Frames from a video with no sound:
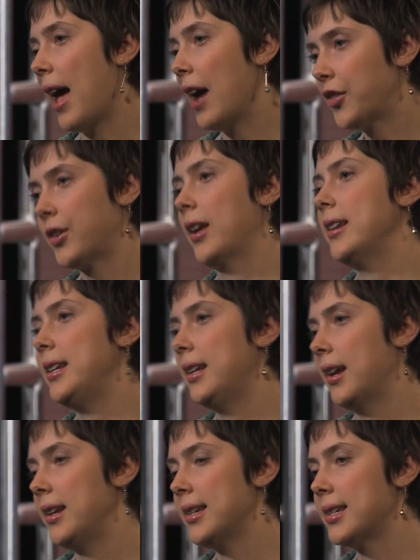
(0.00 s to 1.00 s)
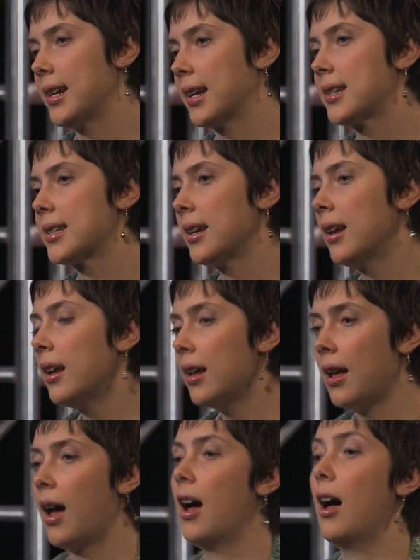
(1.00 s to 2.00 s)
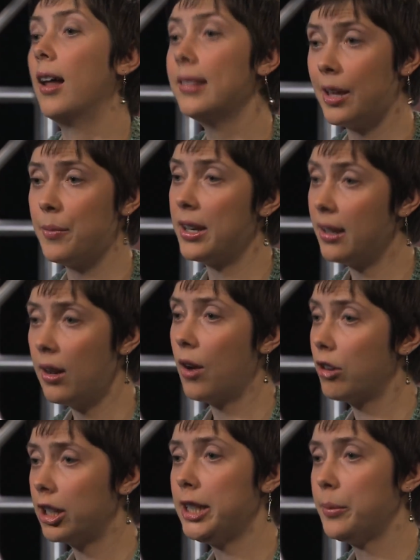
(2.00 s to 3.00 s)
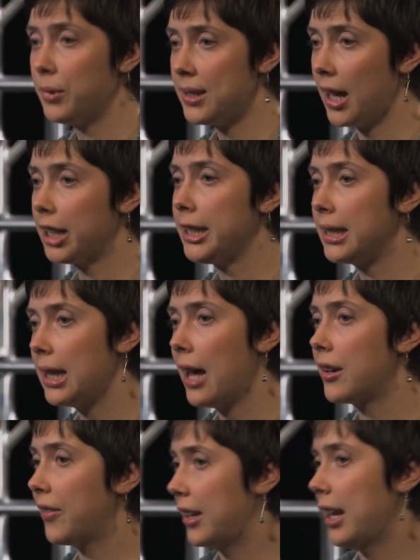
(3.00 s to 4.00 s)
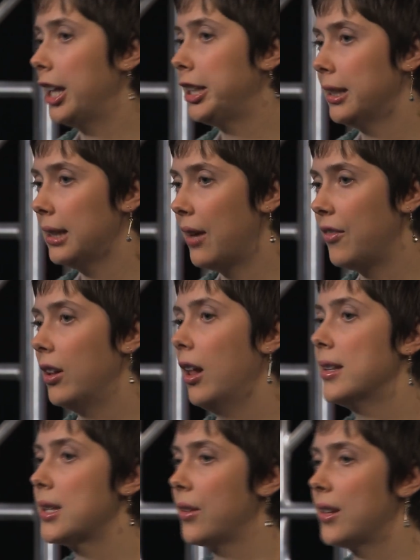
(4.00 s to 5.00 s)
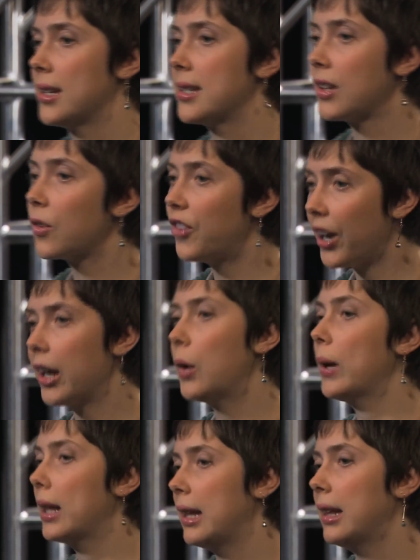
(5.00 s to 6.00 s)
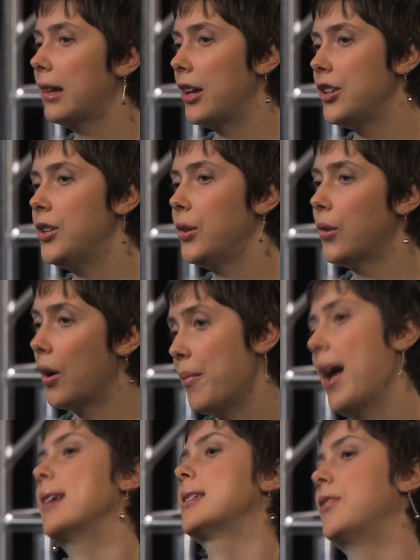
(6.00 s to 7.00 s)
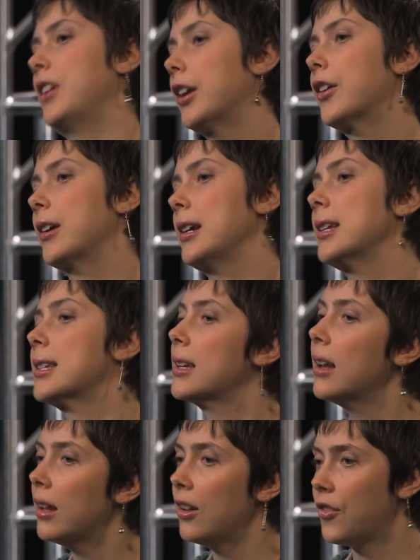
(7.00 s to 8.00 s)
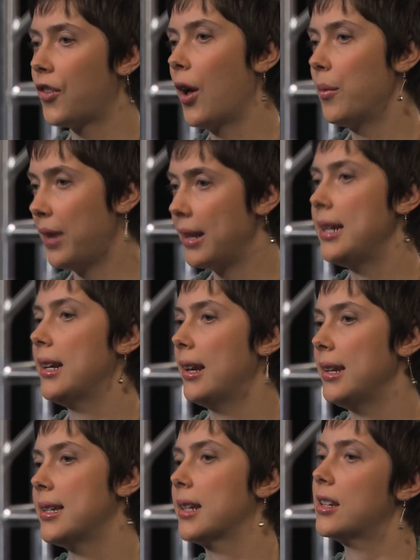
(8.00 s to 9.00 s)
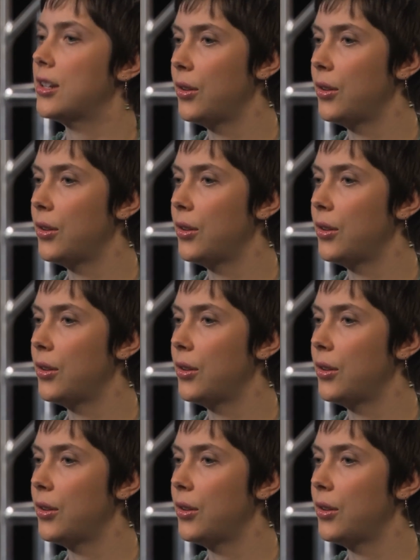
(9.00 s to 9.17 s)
after 1996, unlimited ownership was actually allowed at the national level. And so this very quickly led to a massive increase. From 1996 to